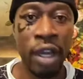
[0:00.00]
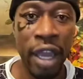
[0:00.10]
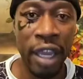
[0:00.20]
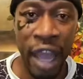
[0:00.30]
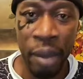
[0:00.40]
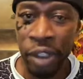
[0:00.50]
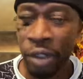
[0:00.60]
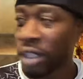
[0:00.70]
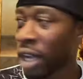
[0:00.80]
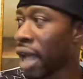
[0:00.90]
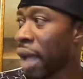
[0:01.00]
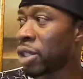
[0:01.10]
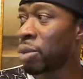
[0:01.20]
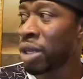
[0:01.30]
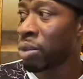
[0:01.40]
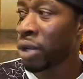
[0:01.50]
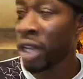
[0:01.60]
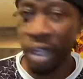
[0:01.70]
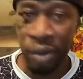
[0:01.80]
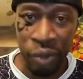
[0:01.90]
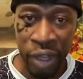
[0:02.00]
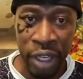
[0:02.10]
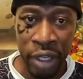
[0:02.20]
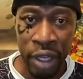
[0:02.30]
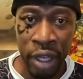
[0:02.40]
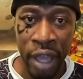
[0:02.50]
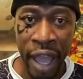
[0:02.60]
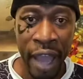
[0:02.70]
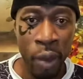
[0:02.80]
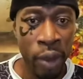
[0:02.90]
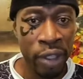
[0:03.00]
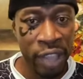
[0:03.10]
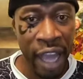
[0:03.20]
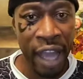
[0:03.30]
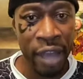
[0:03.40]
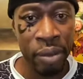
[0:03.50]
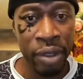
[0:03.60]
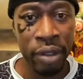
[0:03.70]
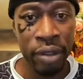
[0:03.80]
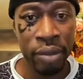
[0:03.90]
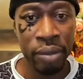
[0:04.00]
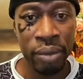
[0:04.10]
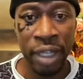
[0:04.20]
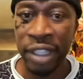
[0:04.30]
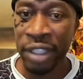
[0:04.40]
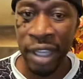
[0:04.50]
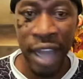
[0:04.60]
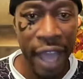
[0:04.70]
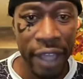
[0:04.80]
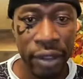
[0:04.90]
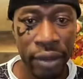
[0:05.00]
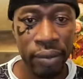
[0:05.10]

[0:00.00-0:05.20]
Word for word: and how much t- how much people can convene at one time it's a lot